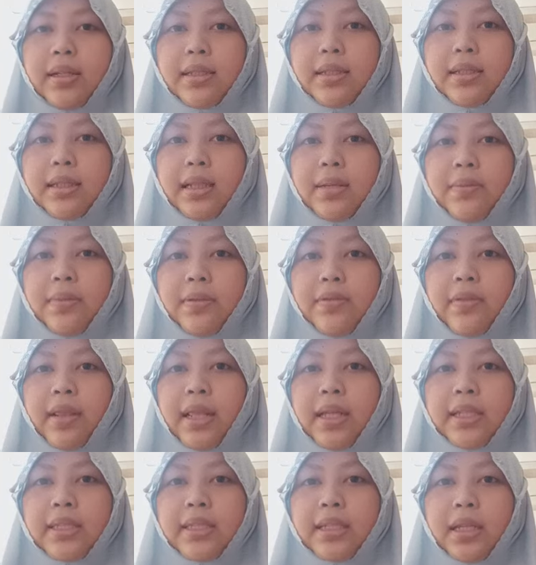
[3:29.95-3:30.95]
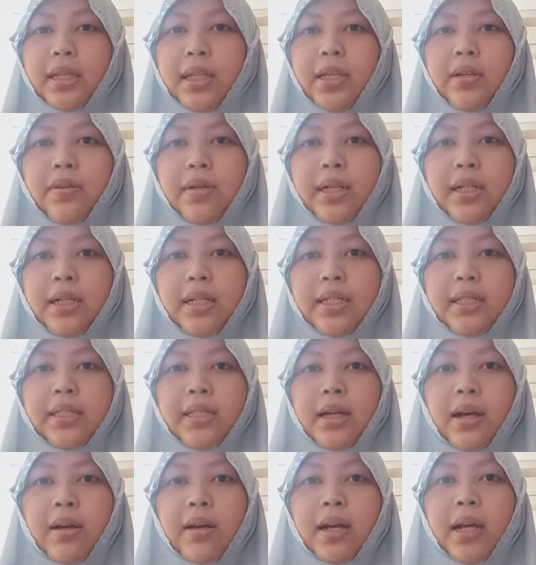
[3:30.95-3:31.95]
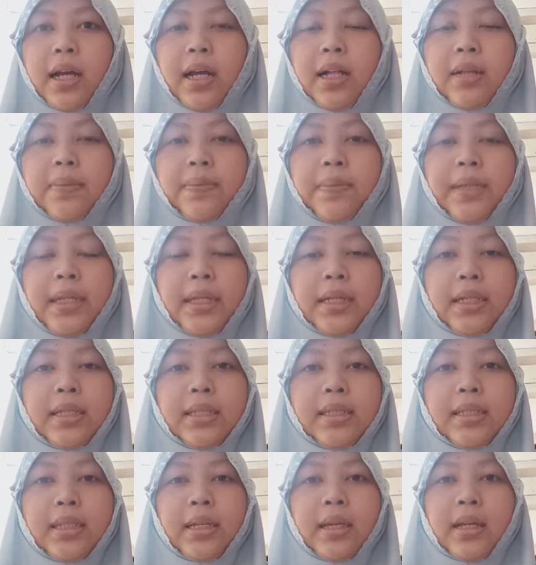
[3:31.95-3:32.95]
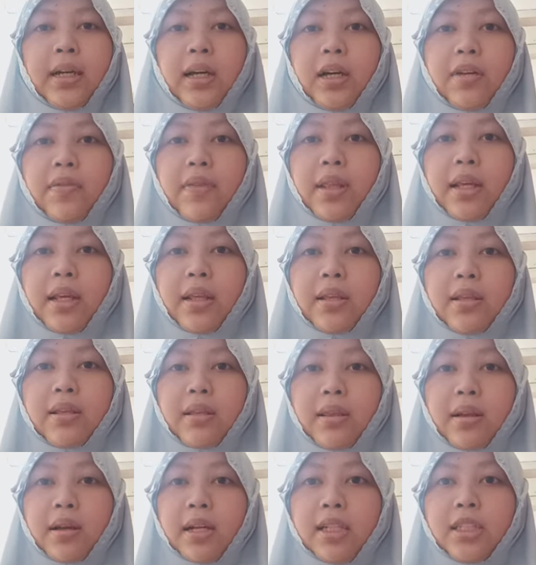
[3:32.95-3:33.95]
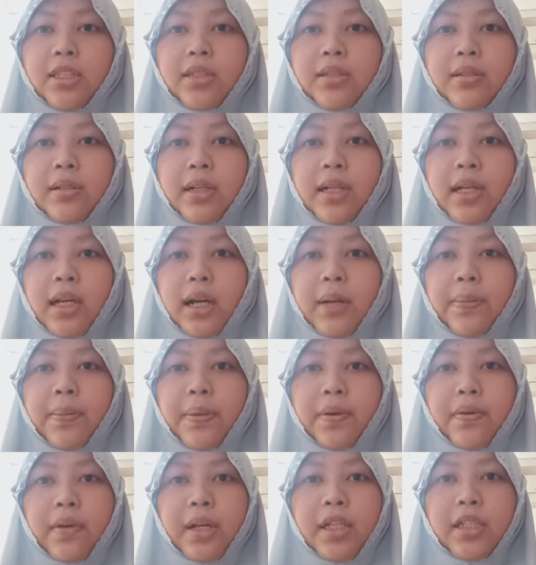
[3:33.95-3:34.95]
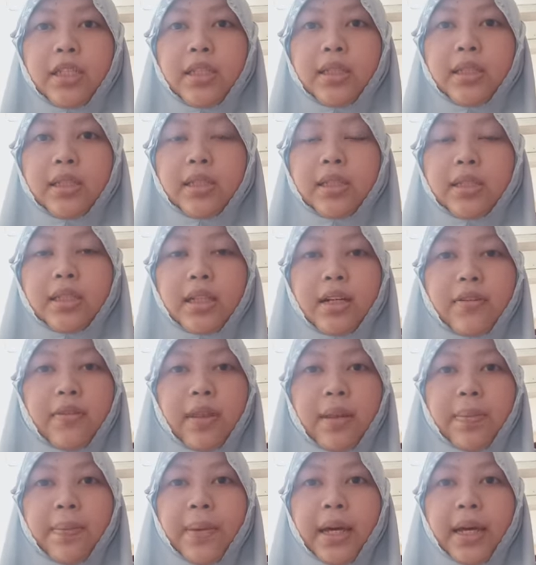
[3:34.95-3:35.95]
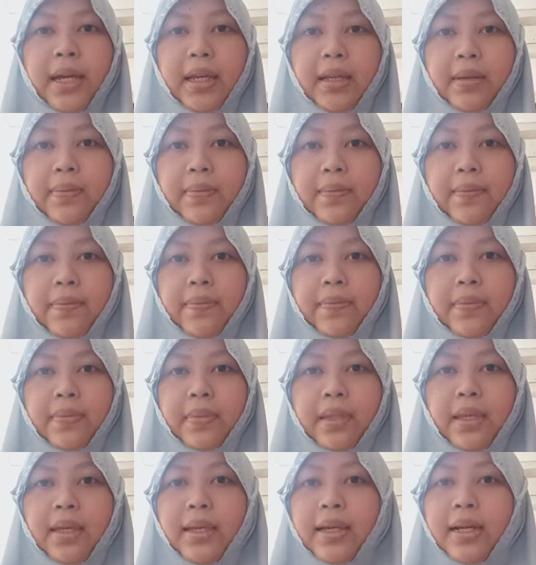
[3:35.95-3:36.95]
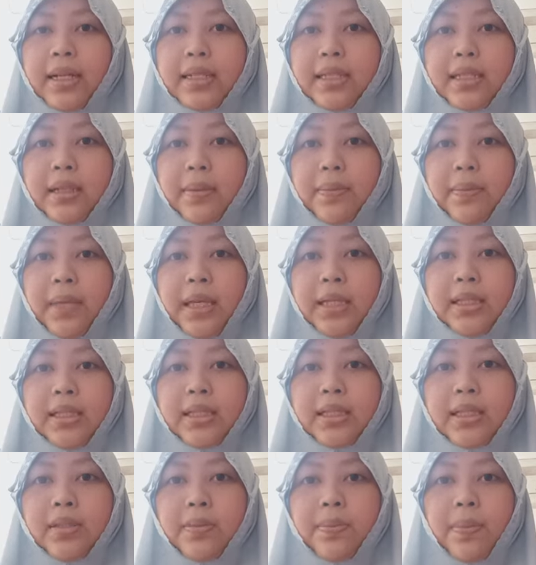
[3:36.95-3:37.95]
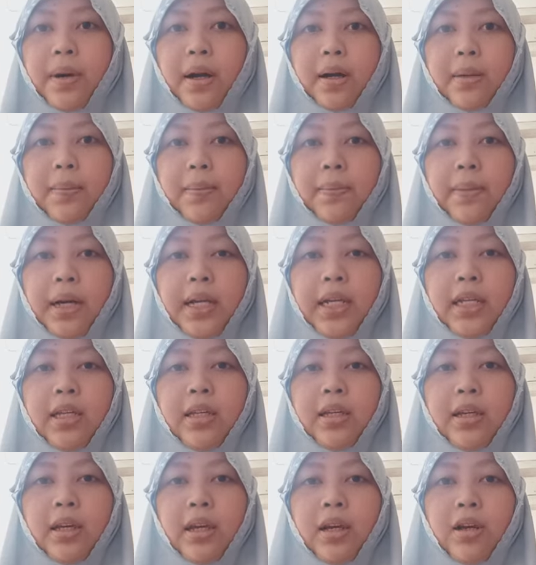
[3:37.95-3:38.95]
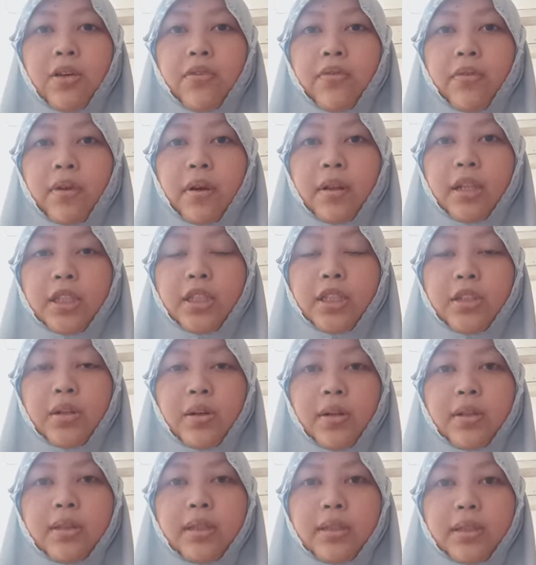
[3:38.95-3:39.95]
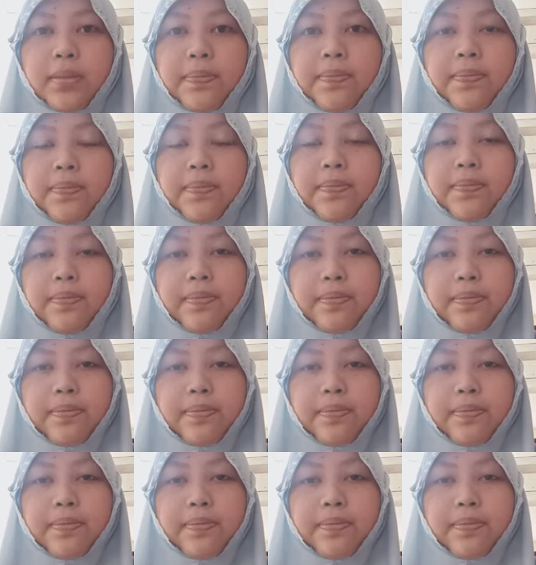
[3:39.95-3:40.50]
Some of these securities are held because of the treasury operations of the bank as a means to park money for the short term.